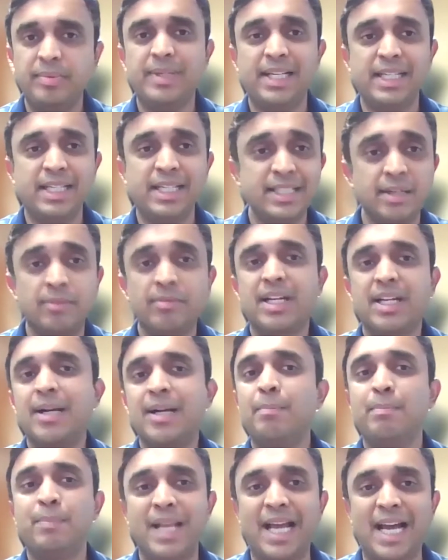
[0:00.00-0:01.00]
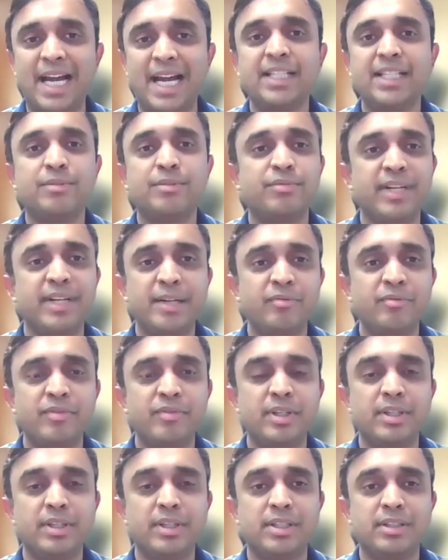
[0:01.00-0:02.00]
is our compliance
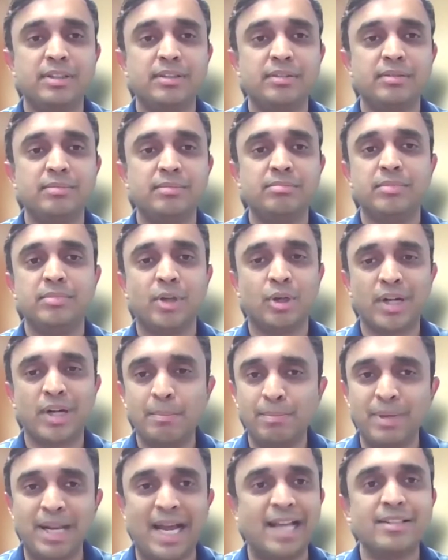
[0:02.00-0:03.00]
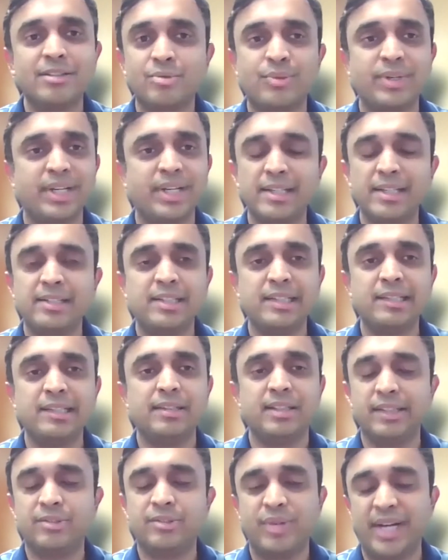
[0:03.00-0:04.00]
framework or compliance strategy
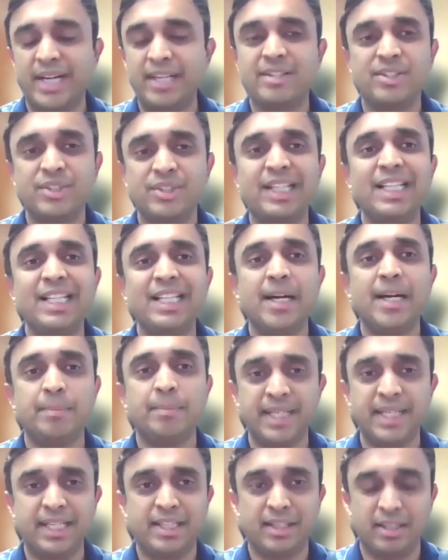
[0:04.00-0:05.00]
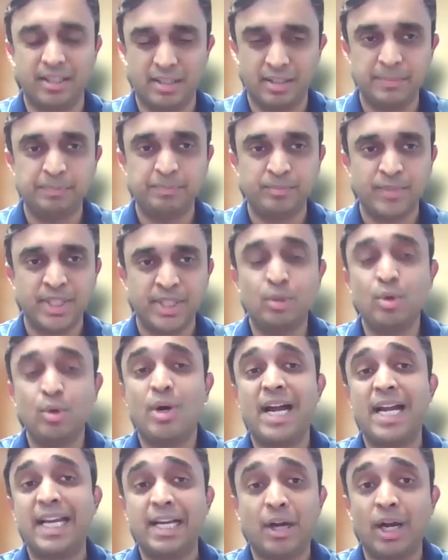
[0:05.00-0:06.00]
really updated? Though
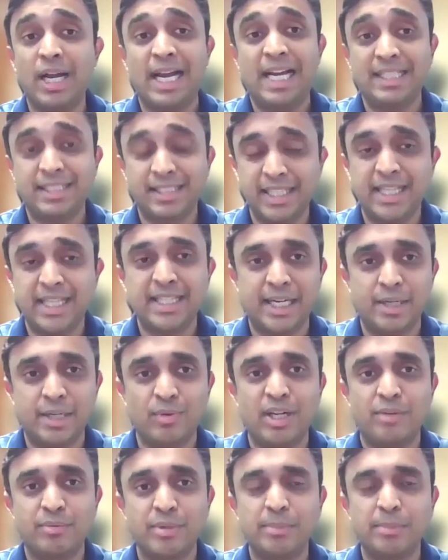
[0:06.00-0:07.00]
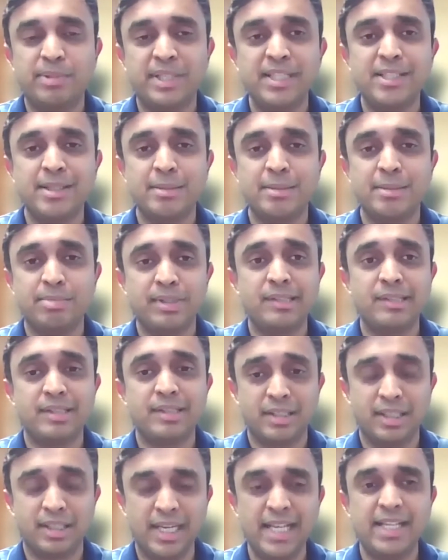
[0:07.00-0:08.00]
I say that one of the
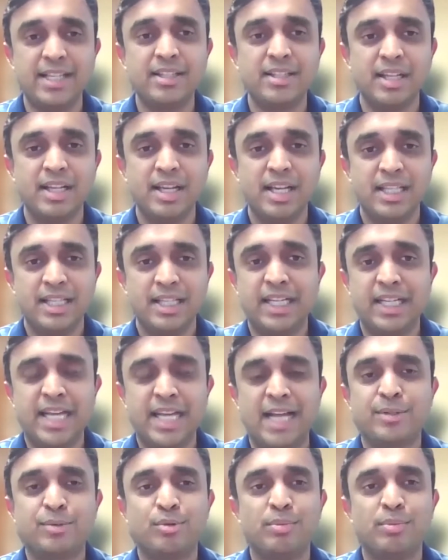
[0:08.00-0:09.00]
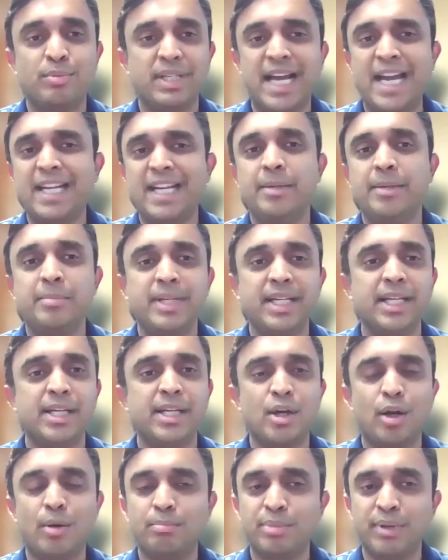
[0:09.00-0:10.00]
principles is that it has to be dynamic,
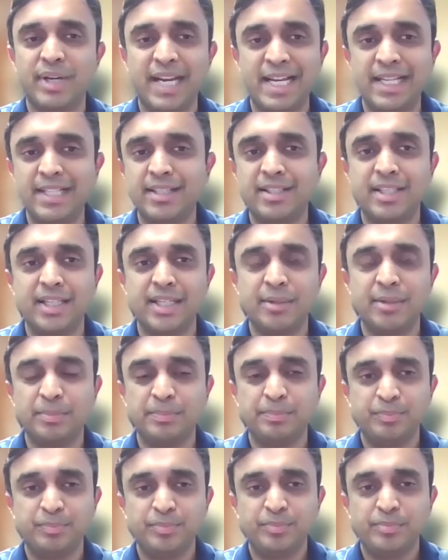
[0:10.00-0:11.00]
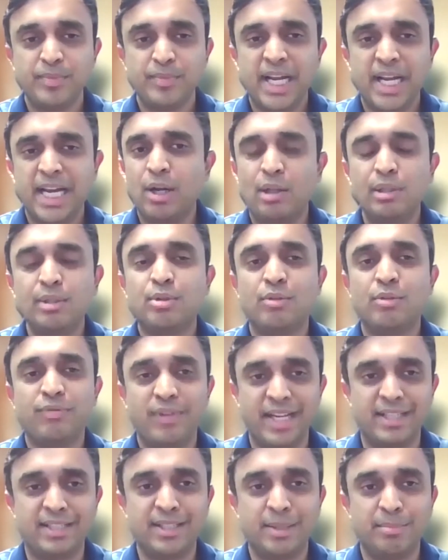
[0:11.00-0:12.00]
comprehensive, and also
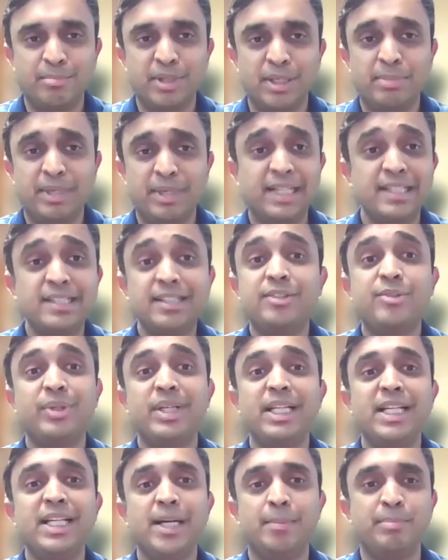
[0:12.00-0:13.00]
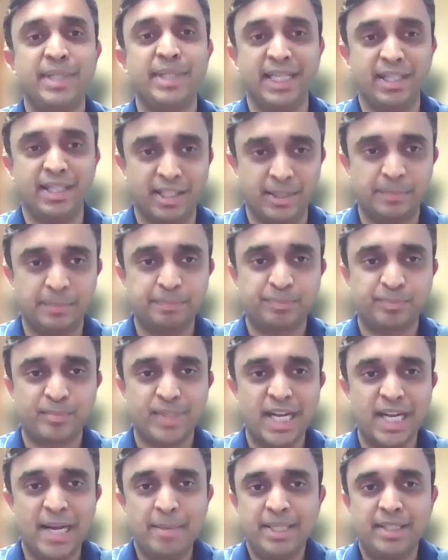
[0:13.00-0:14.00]
flexible. But is it really updated?
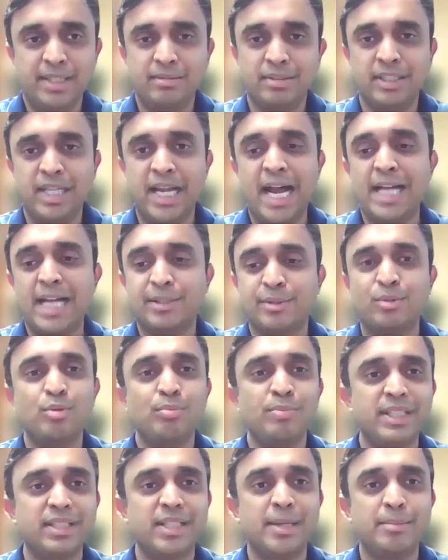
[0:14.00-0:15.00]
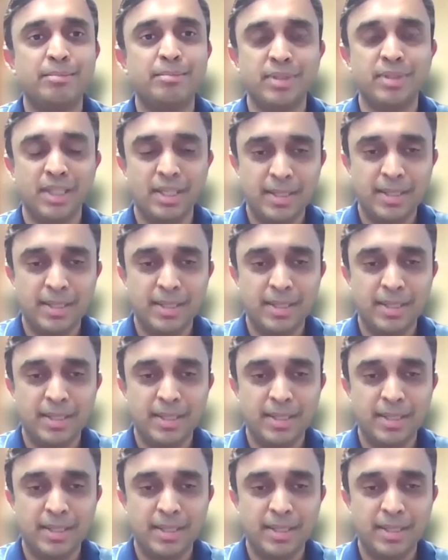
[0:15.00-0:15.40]
I mean, there has to be some